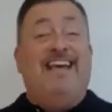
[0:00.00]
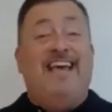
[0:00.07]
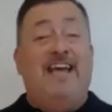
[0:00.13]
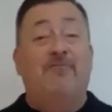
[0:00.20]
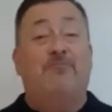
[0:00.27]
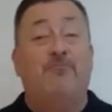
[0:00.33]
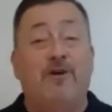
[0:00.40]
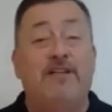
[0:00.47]

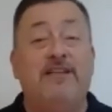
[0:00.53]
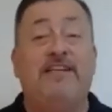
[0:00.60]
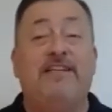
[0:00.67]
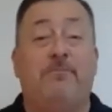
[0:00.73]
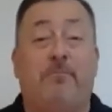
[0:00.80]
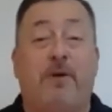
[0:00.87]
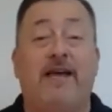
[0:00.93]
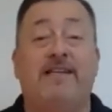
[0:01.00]
it really
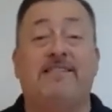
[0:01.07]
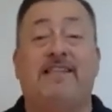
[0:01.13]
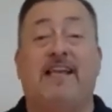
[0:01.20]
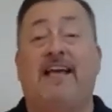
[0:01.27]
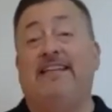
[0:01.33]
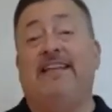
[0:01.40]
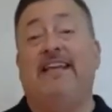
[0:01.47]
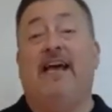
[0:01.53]
depends
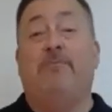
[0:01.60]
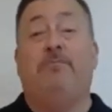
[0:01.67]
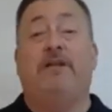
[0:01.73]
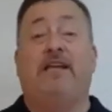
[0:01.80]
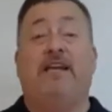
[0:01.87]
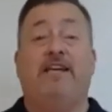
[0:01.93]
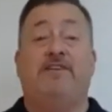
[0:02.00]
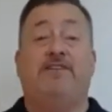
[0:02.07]
on the
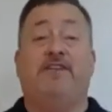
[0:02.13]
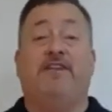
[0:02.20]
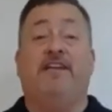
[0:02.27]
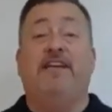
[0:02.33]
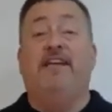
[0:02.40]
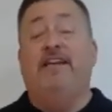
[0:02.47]
application.